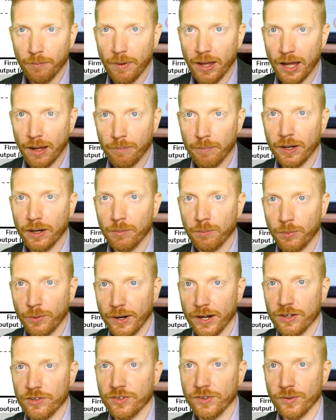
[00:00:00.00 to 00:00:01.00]
mapping a
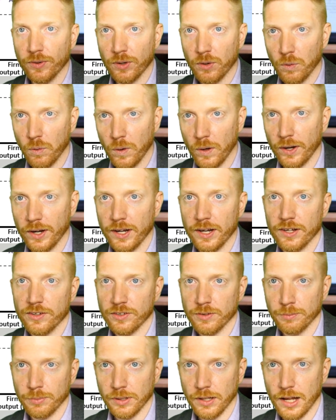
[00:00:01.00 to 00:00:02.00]
price to a quantity
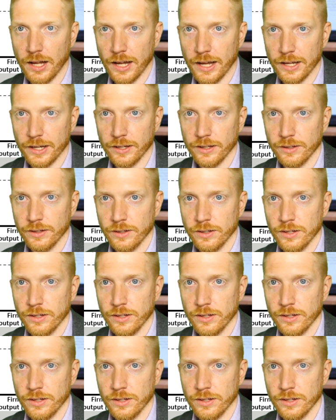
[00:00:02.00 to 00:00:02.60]
supplied.